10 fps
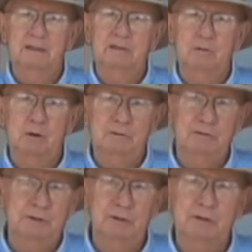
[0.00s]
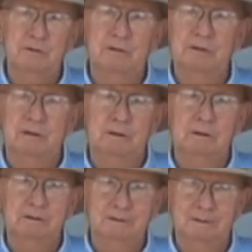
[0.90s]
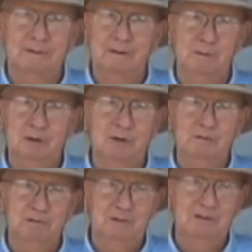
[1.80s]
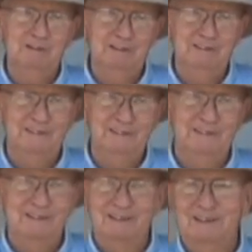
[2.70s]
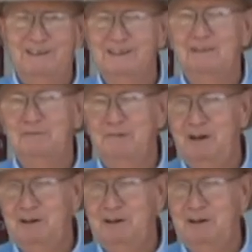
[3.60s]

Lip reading: Then an overview history called The Mojave Road. And then a